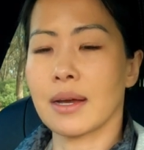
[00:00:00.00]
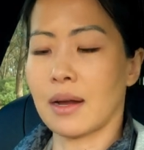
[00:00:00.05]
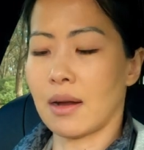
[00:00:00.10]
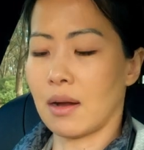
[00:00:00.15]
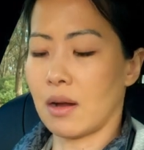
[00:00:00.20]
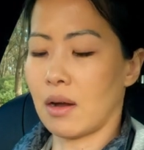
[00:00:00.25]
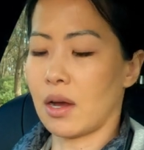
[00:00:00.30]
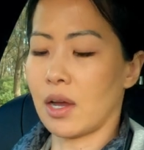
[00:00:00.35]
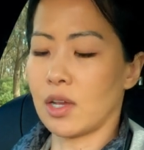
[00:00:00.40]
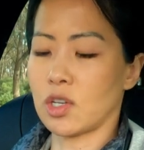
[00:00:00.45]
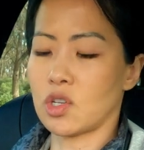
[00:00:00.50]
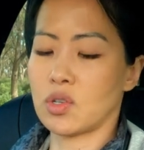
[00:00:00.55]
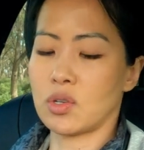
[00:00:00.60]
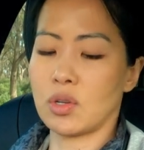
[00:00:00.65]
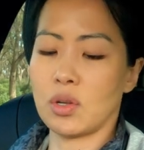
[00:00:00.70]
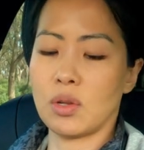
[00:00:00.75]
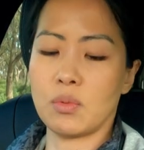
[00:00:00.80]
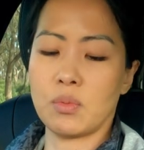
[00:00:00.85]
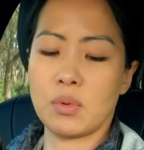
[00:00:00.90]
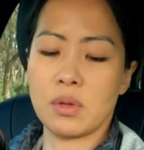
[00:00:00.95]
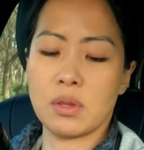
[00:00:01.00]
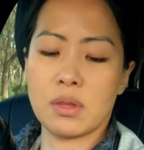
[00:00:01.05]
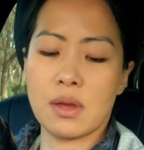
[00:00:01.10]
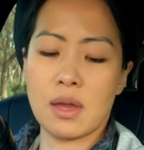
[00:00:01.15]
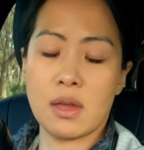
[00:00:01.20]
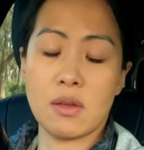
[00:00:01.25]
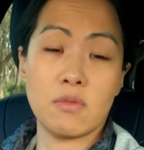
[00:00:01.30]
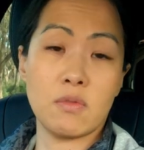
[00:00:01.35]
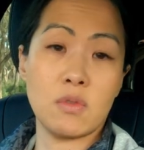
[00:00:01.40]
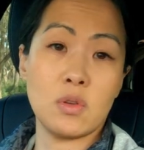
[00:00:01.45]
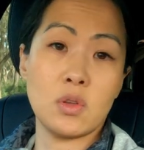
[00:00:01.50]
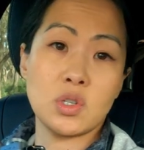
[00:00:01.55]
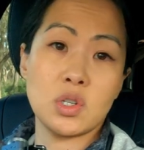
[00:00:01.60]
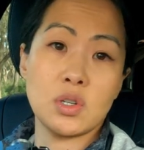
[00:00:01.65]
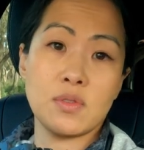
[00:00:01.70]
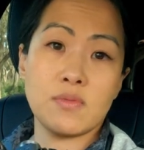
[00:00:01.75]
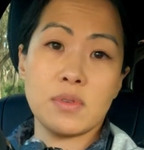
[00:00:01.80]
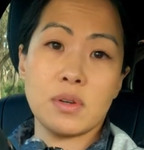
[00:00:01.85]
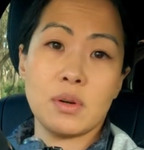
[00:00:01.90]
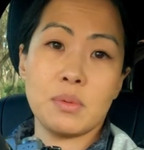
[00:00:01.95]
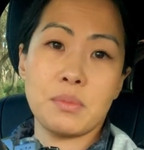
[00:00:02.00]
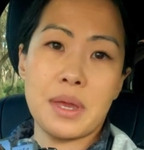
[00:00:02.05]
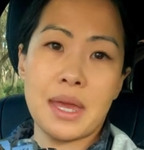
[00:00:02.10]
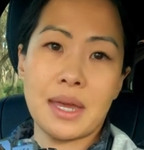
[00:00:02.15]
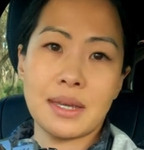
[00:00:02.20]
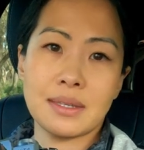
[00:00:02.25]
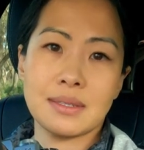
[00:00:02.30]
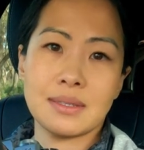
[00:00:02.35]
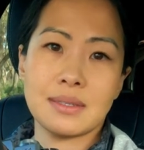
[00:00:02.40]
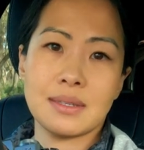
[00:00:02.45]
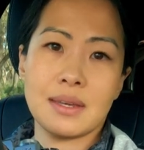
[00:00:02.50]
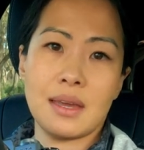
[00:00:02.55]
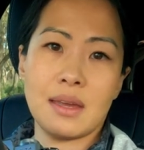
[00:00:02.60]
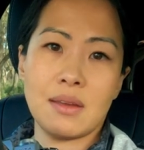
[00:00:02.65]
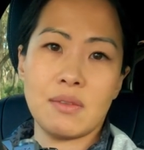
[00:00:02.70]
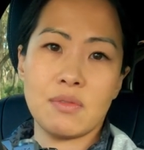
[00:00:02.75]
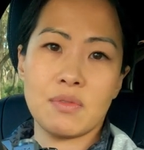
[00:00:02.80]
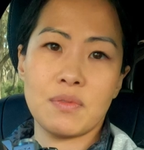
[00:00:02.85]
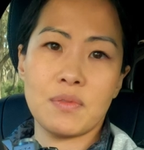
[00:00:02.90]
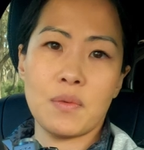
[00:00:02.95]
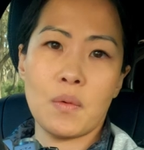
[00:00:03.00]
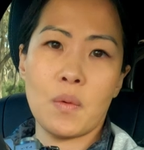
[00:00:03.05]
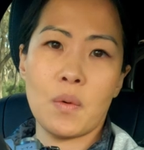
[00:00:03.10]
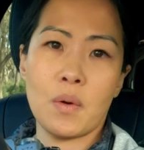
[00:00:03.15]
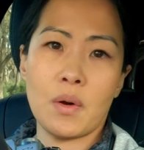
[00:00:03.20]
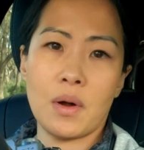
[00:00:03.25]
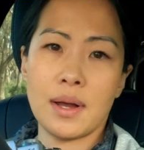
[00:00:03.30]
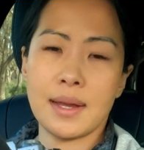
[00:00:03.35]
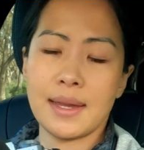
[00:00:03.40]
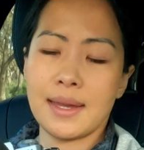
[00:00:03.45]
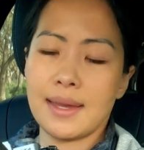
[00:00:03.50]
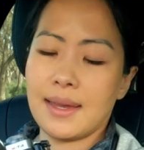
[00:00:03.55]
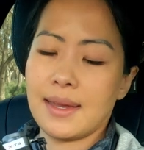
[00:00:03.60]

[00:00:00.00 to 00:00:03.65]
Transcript: I shoot with a Fujifilm X-T4.